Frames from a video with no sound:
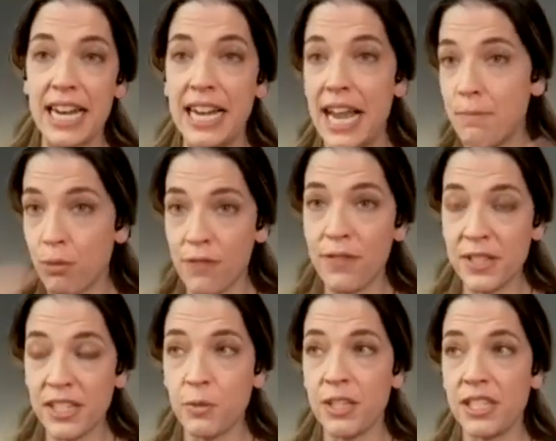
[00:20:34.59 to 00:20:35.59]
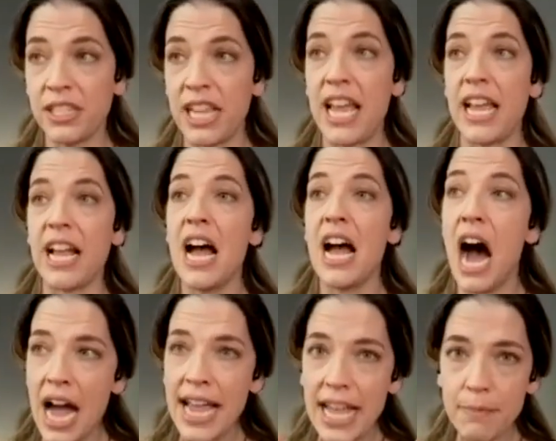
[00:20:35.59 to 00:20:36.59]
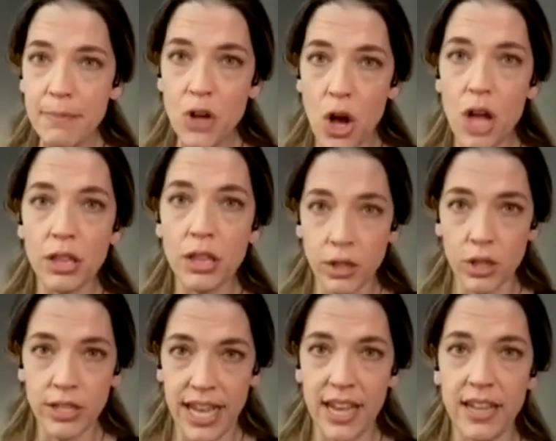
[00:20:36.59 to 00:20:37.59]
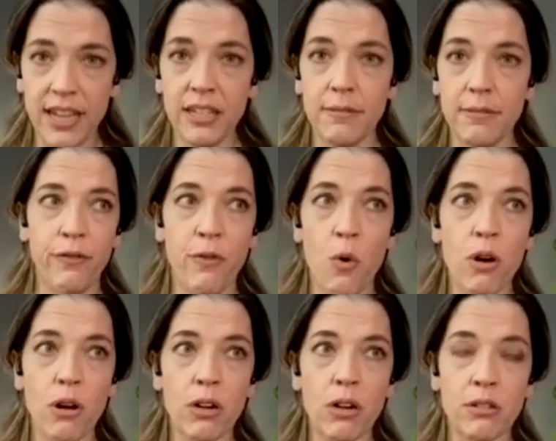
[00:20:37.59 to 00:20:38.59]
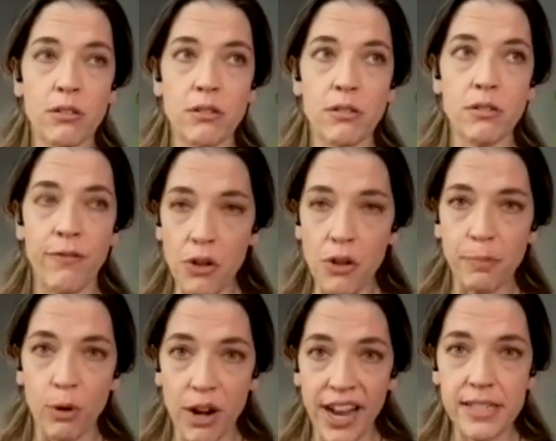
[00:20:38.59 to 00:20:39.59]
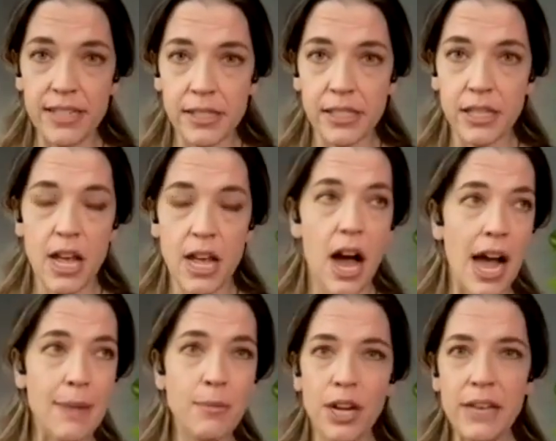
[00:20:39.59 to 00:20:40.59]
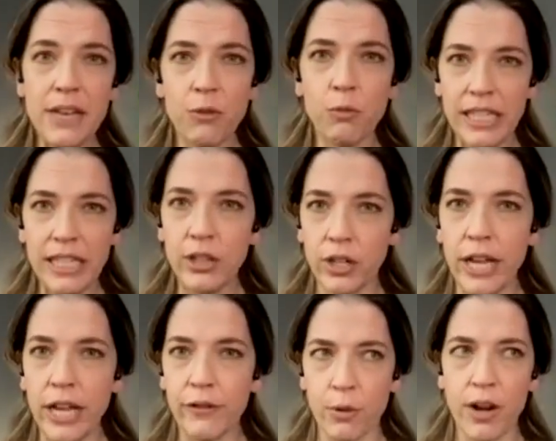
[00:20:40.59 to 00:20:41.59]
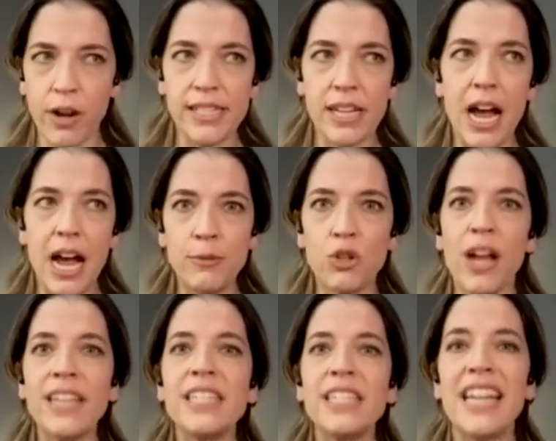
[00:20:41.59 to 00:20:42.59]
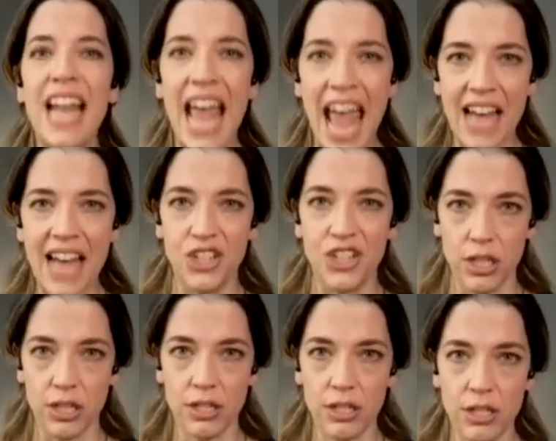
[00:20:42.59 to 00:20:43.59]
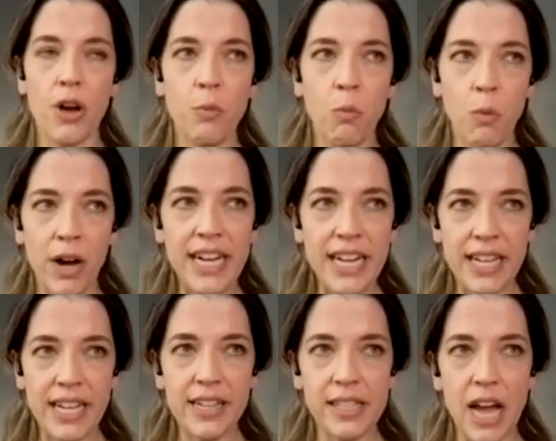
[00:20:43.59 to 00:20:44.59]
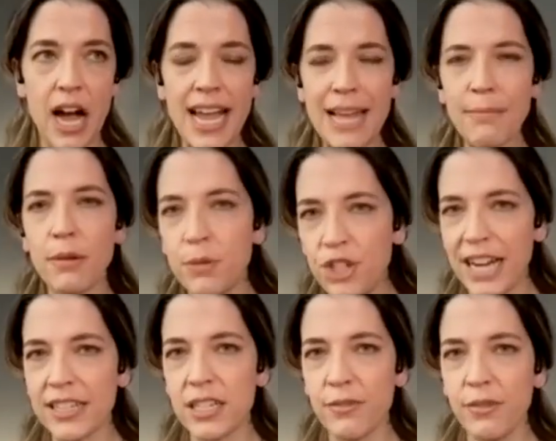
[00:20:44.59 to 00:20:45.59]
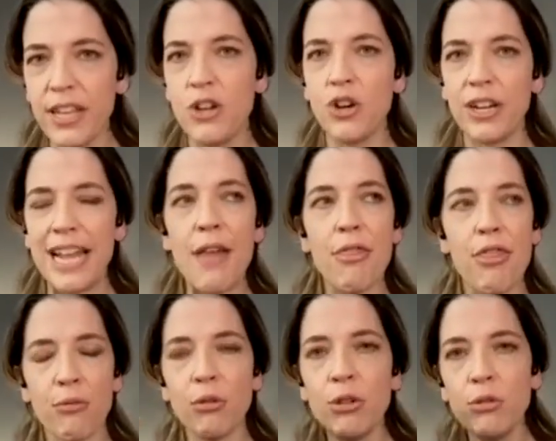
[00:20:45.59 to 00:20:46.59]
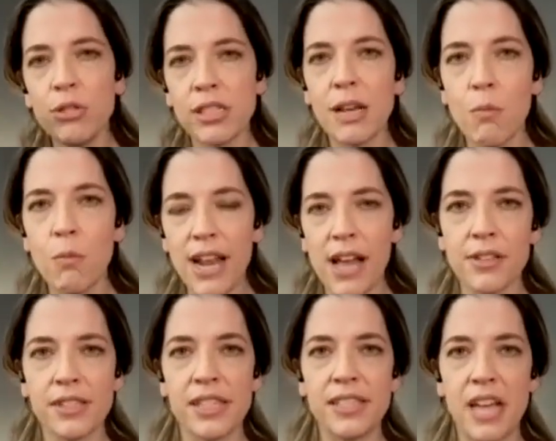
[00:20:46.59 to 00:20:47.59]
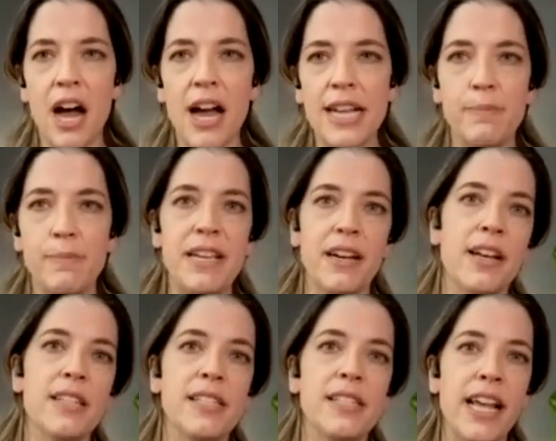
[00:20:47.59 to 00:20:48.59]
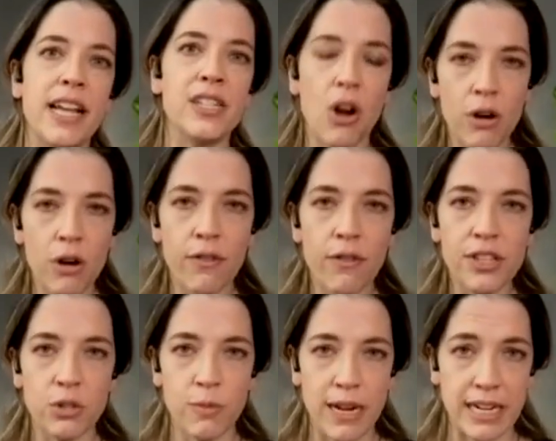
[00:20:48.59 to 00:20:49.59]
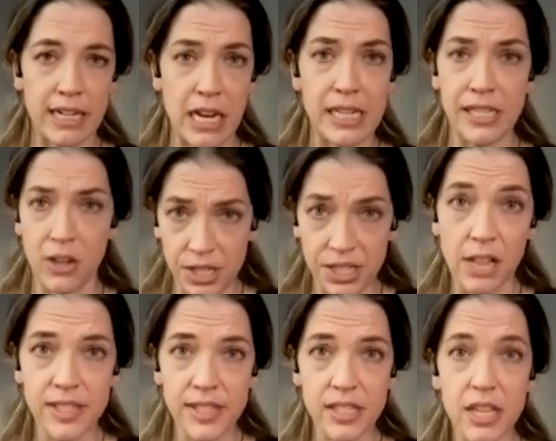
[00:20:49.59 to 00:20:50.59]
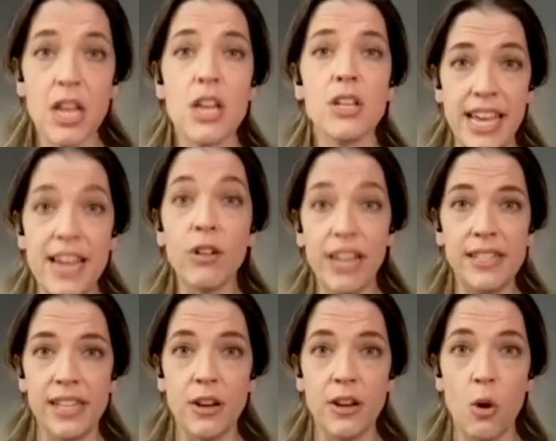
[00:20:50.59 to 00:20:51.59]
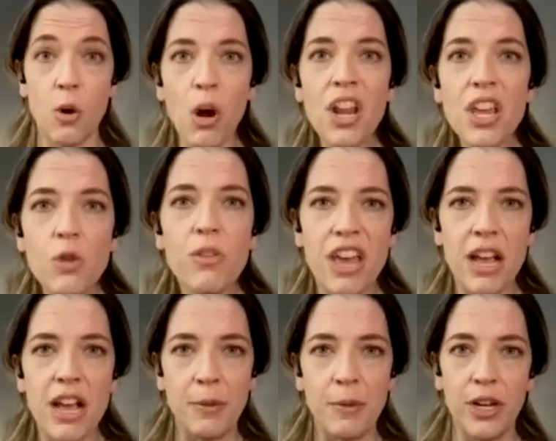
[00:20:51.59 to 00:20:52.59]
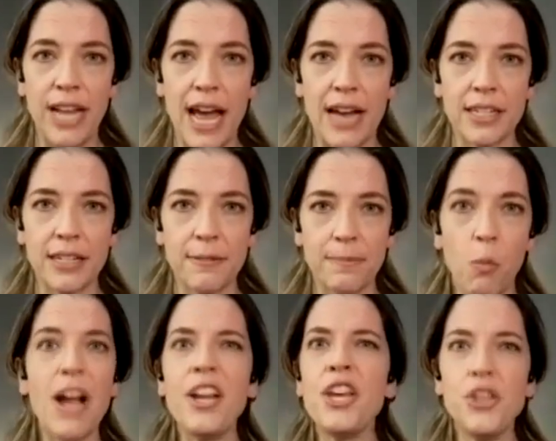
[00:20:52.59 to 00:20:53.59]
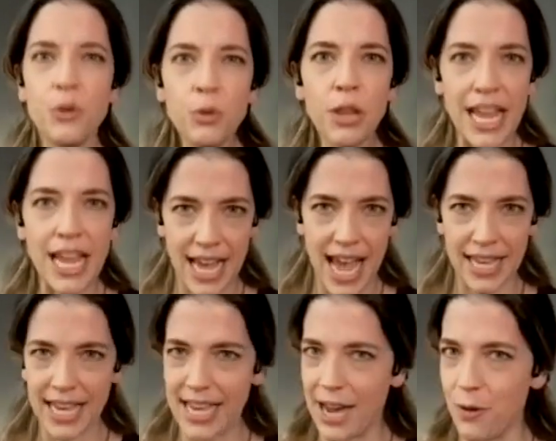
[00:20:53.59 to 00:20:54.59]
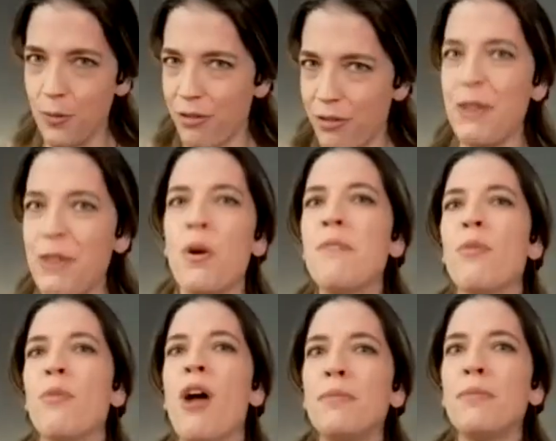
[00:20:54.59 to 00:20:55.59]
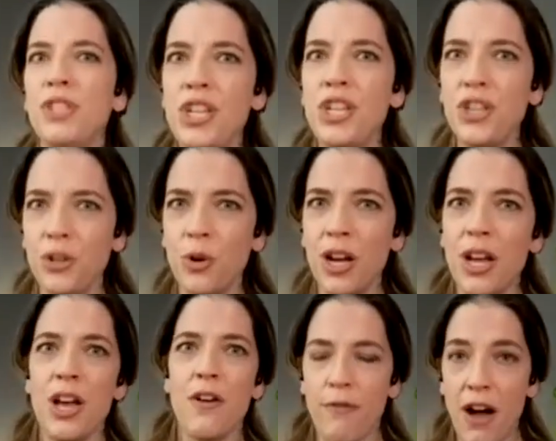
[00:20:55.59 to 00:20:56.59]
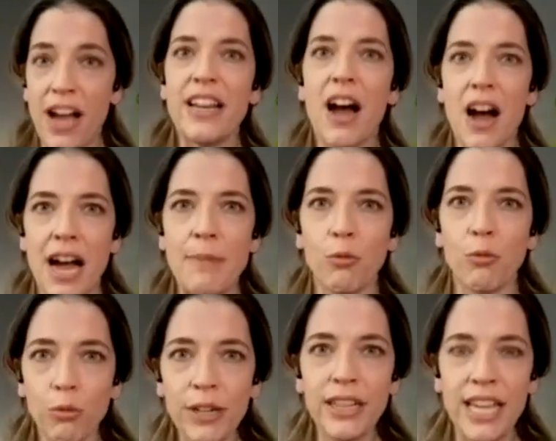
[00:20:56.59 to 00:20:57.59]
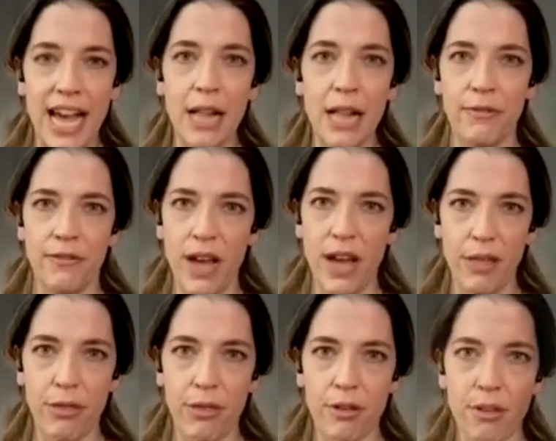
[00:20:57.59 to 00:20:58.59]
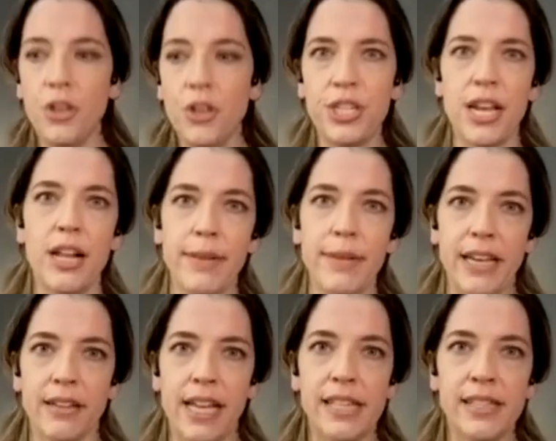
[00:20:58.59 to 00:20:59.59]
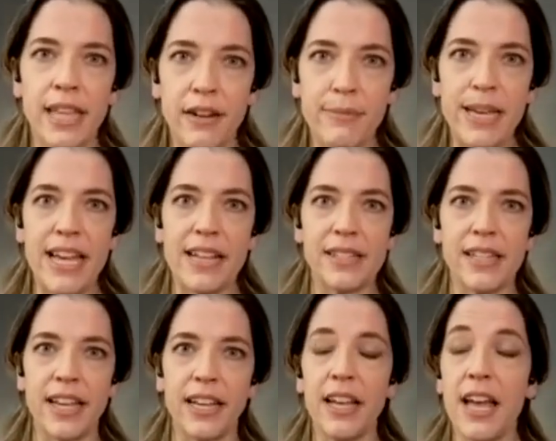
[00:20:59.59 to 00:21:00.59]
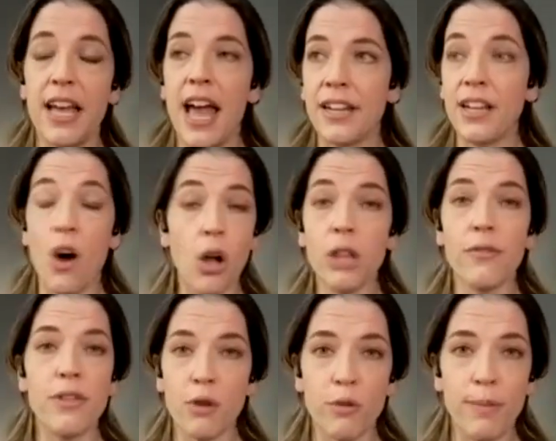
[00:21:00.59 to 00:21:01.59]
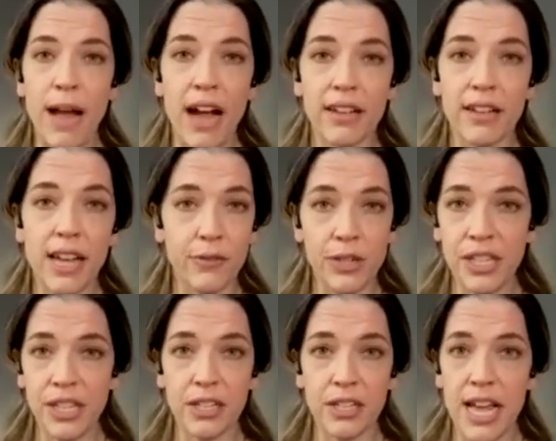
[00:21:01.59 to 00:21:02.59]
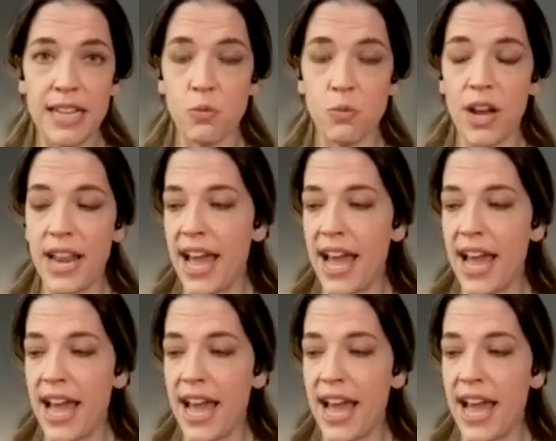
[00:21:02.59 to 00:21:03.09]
And I'd preface it with saying, I am not looking for false praise. I'm not even really looking for praise. I'm trying to get a handle on what it is I am objectively good at through someone else's eyes because it's hard for us to recognize it ourselves. Here is it. What do you think I'm good at? Why do you like hanging out with me? What problems do you find I'm really helpful with? You tell me instead of me guessing. And all of them wrote back, every single last one.